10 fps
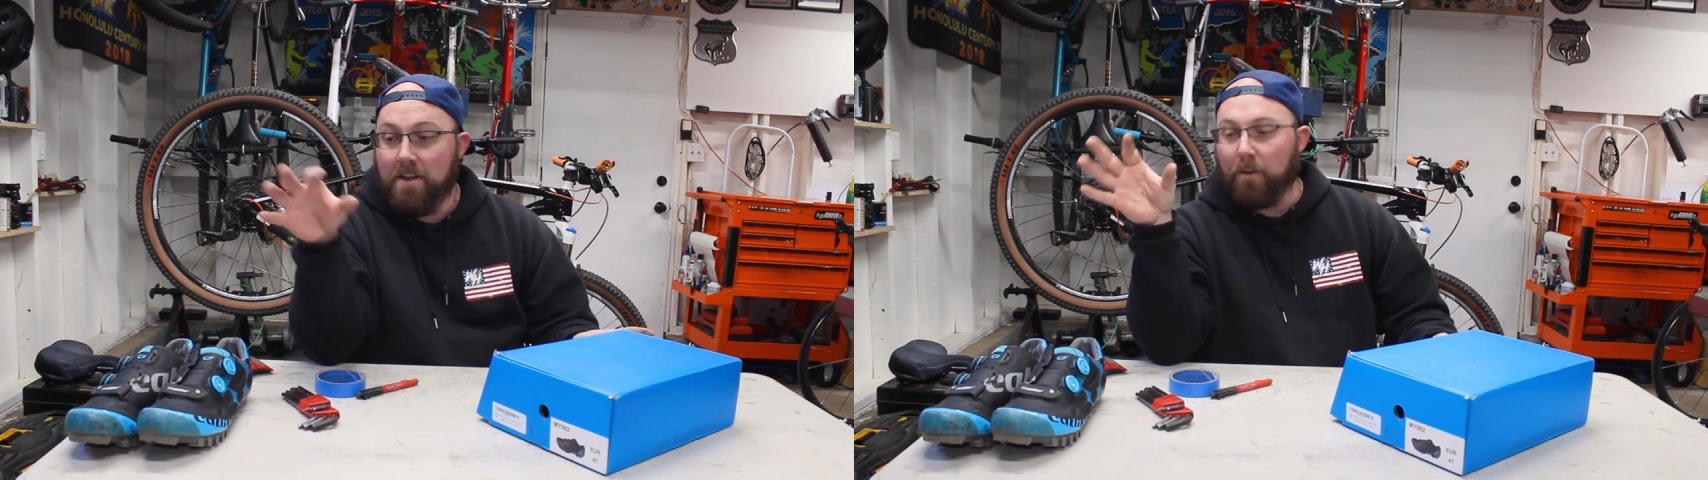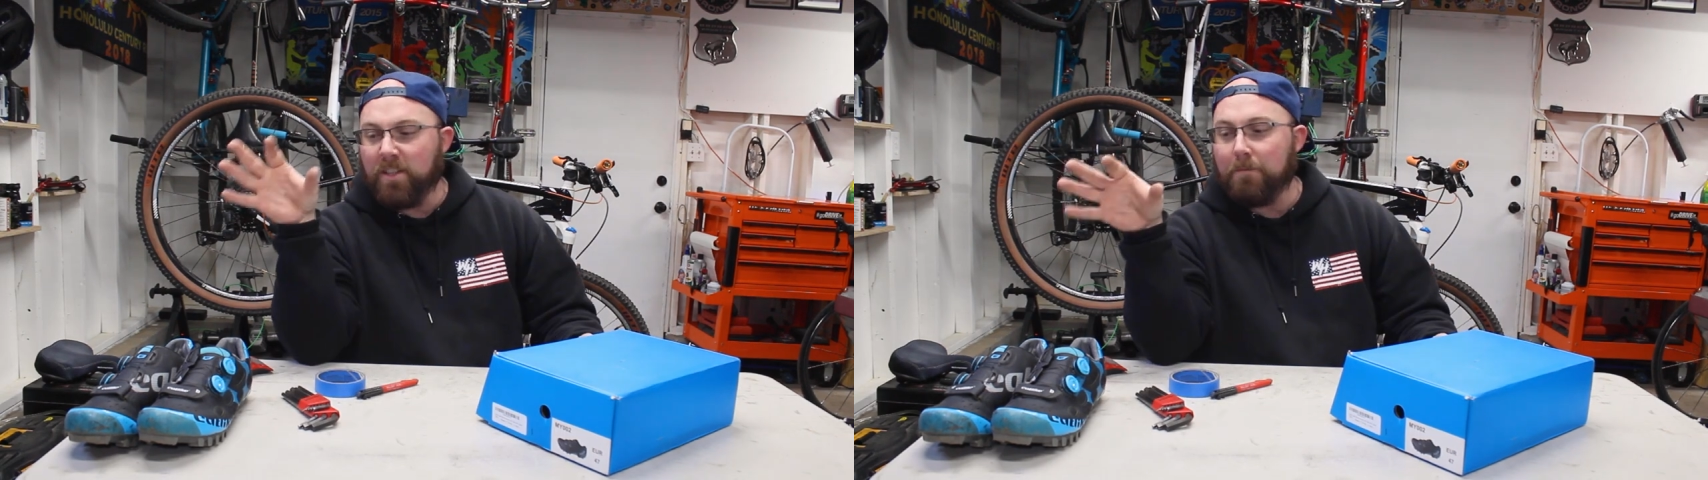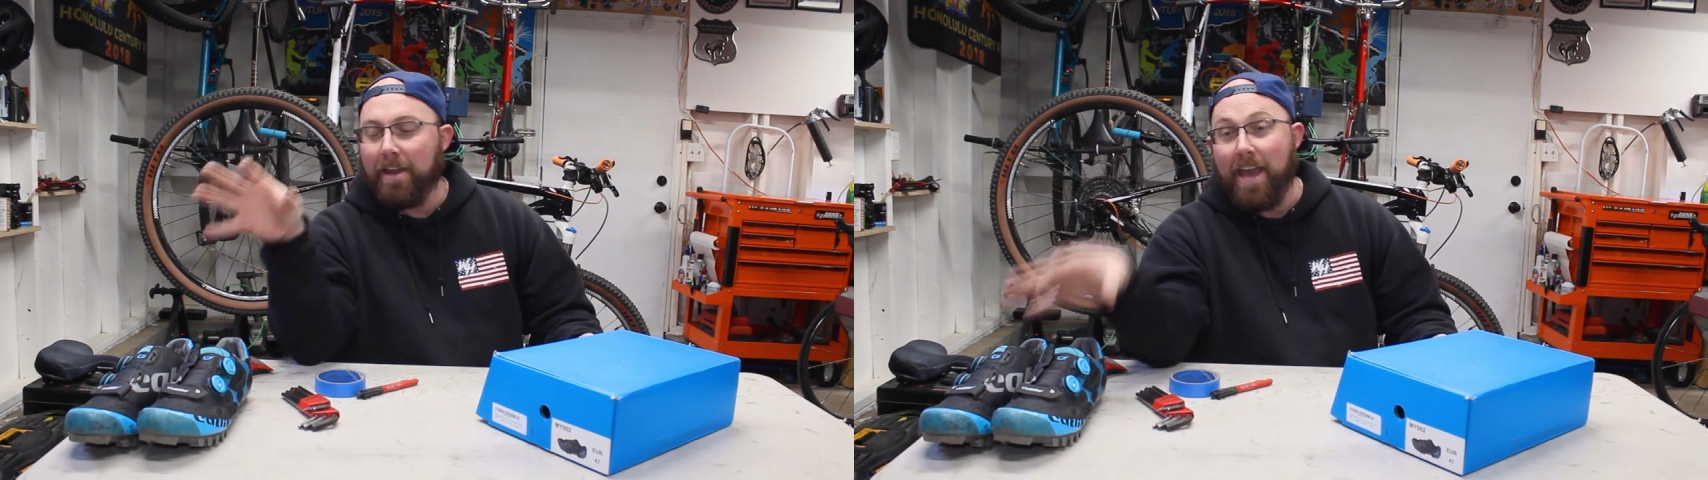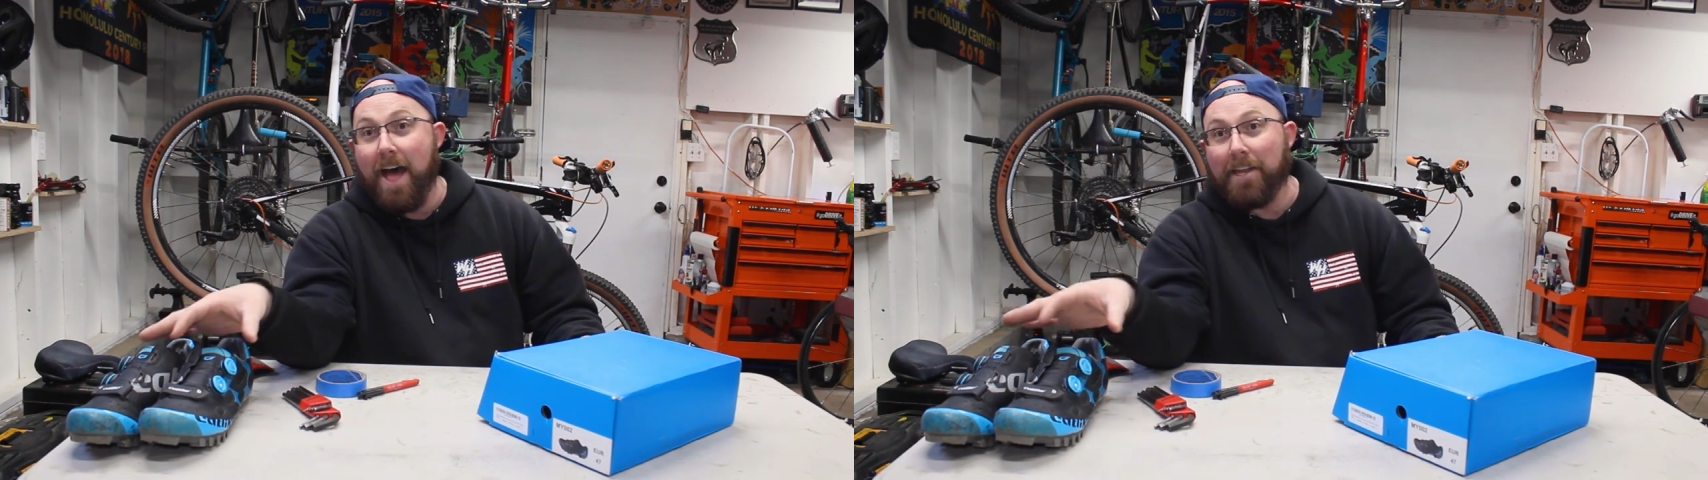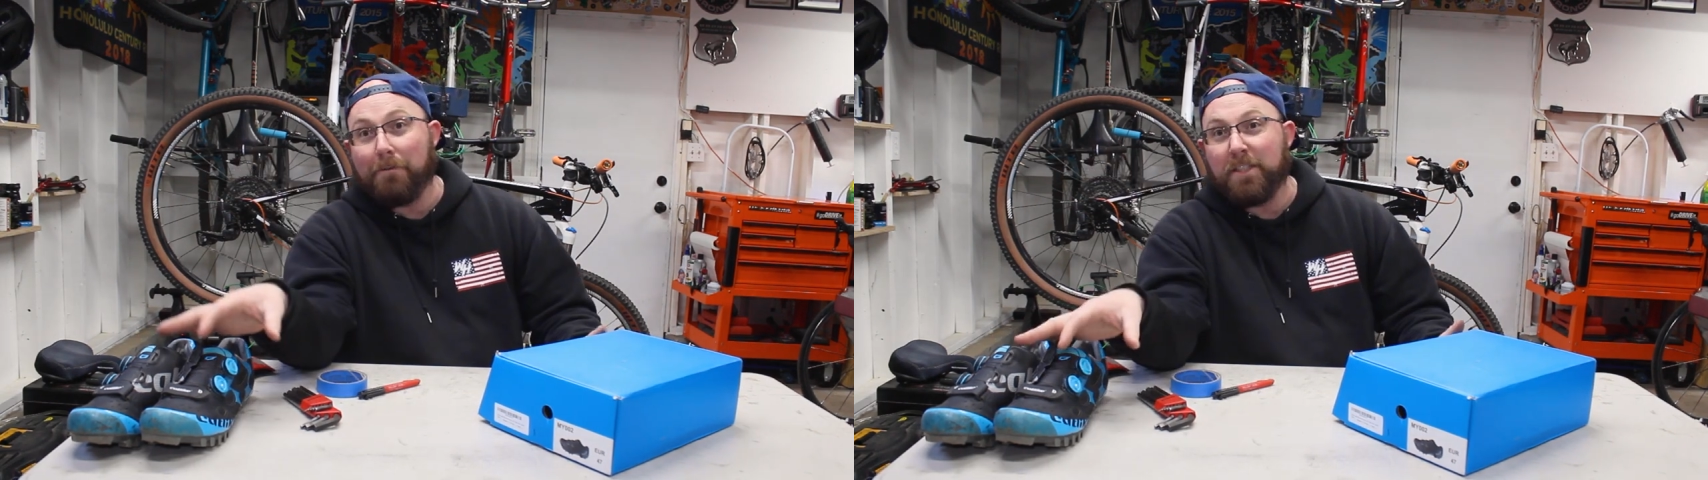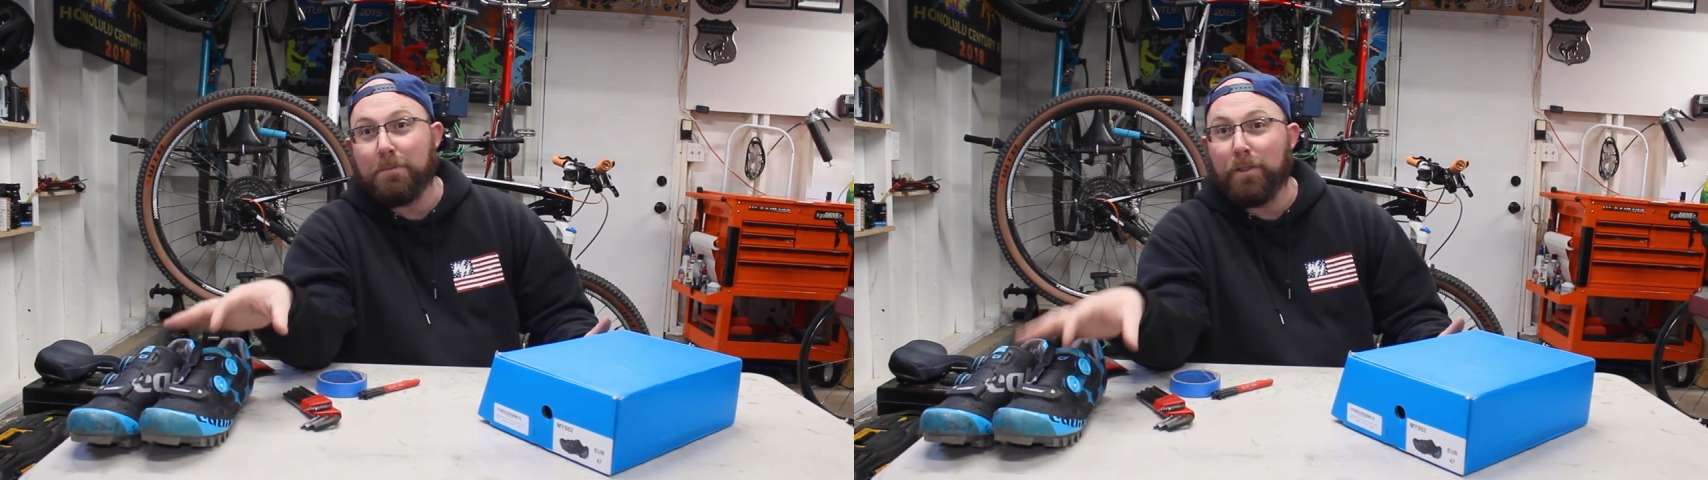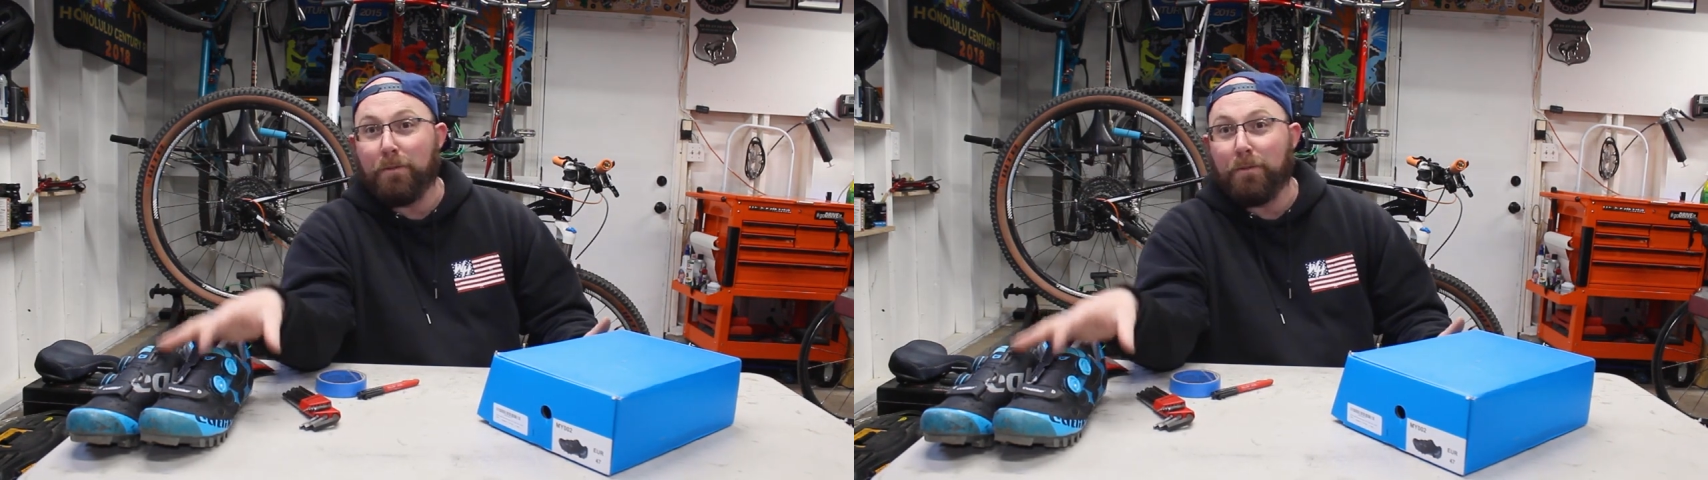Versus my Catlike Whispers